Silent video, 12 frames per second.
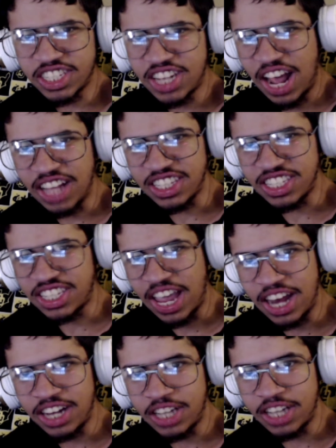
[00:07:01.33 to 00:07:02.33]
not
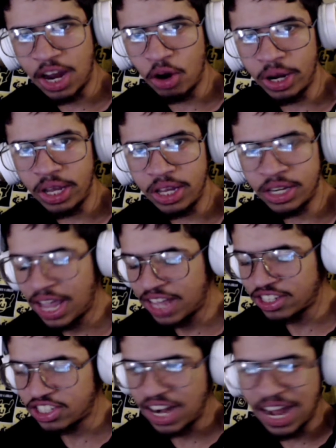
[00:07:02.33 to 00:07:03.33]
sanitary.
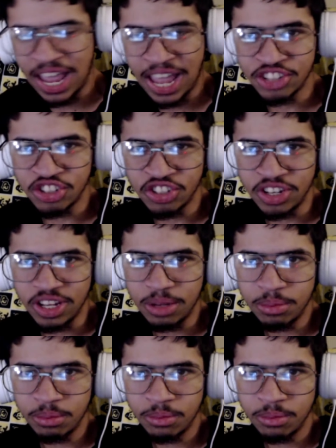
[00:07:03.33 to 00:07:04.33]
That's
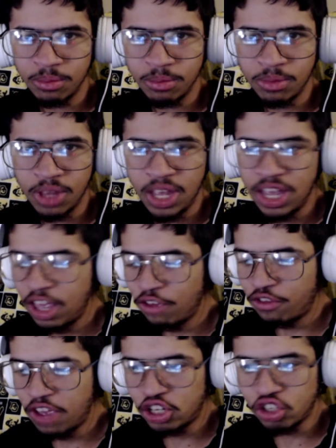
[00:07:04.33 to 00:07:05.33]
nasty.
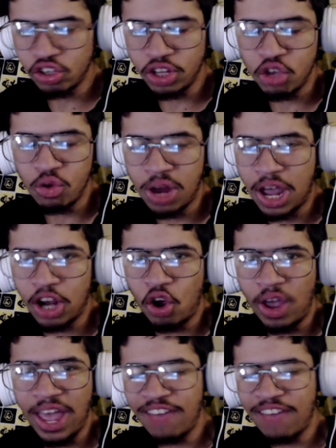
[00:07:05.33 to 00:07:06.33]
Eventually, you're not
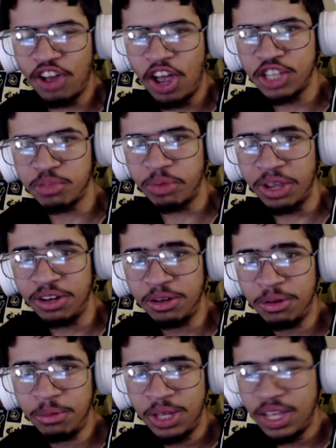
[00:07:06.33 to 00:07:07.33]
going to have a husband.
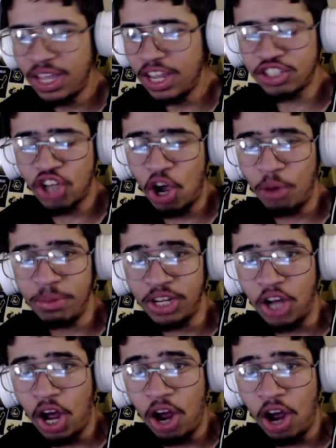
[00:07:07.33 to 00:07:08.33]
He's going to be
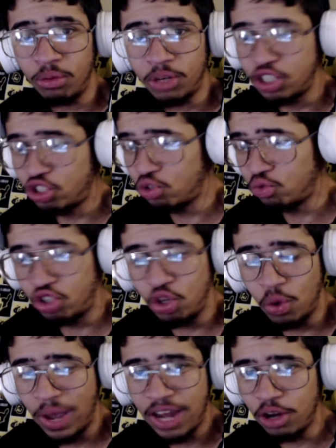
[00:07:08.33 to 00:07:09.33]
gone because
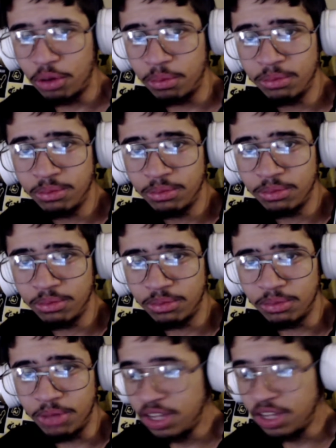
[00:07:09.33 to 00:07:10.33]
you ate him.
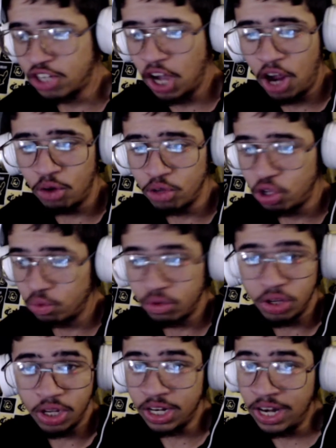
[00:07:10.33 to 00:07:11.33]
He's gone.
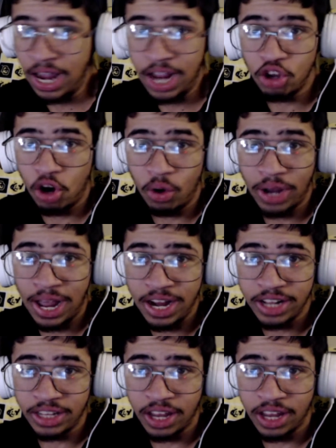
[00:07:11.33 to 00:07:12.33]
Now you don't got
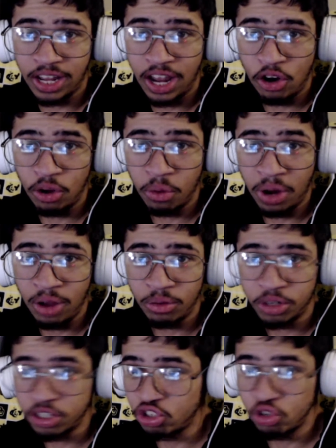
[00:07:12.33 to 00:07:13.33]
anything to carry around
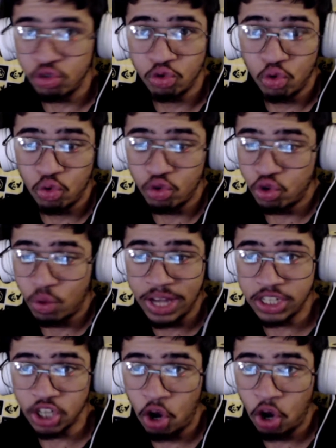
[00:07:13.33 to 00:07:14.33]
because you
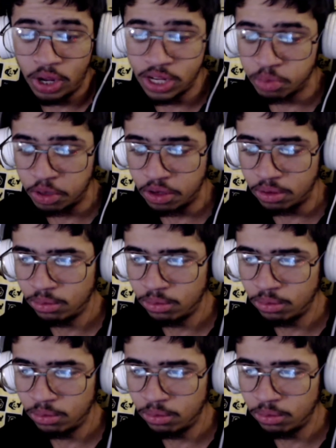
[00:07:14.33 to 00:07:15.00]
ate your whole husband.